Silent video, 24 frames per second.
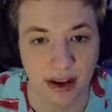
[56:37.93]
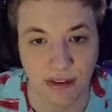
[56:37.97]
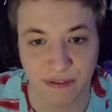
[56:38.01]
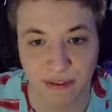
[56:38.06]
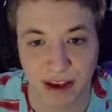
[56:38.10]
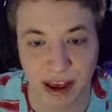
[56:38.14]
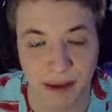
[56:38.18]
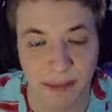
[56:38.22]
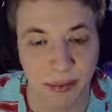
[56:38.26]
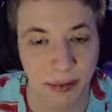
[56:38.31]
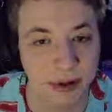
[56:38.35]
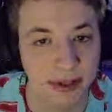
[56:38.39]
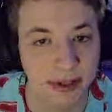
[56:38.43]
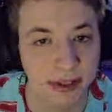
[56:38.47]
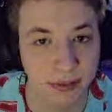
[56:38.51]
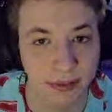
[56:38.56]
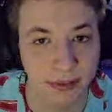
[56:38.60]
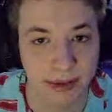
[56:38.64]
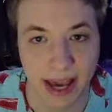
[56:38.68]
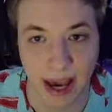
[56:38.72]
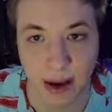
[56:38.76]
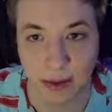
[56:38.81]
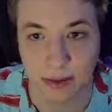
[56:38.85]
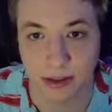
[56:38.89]
vampirism,
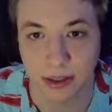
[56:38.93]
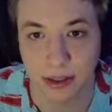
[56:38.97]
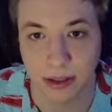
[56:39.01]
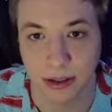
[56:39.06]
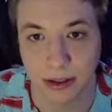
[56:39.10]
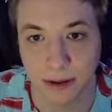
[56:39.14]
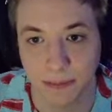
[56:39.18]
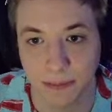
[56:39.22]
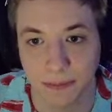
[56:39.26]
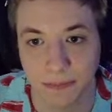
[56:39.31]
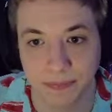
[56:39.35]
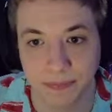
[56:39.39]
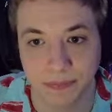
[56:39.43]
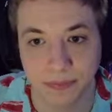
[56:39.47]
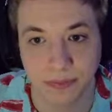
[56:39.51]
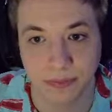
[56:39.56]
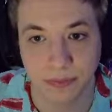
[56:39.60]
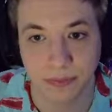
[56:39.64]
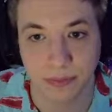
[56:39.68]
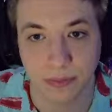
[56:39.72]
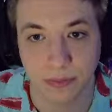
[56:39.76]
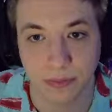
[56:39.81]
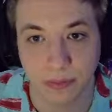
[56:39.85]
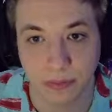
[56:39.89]
counter.
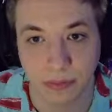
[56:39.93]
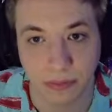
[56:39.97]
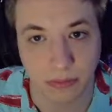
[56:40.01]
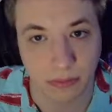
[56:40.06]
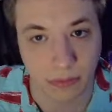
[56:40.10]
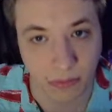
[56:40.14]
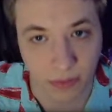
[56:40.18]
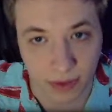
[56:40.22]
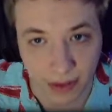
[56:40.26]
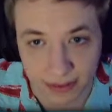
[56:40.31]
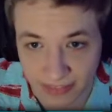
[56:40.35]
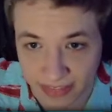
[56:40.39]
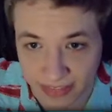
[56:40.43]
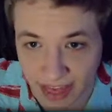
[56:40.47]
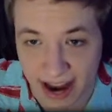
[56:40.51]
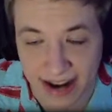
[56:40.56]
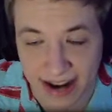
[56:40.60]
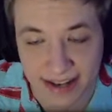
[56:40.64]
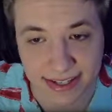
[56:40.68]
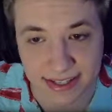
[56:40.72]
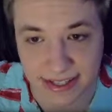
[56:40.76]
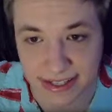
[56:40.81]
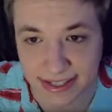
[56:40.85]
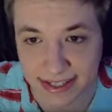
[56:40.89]

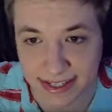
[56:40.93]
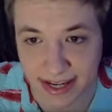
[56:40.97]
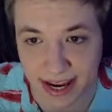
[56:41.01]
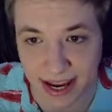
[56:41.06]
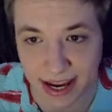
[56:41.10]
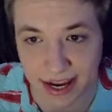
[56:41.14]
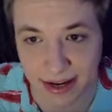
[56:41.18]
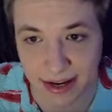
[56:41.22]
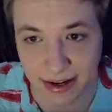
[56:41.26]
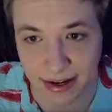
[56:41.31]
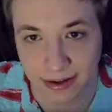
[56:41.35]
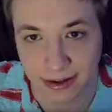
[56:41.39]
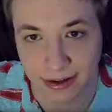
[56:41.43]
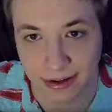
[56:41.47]
That's insane.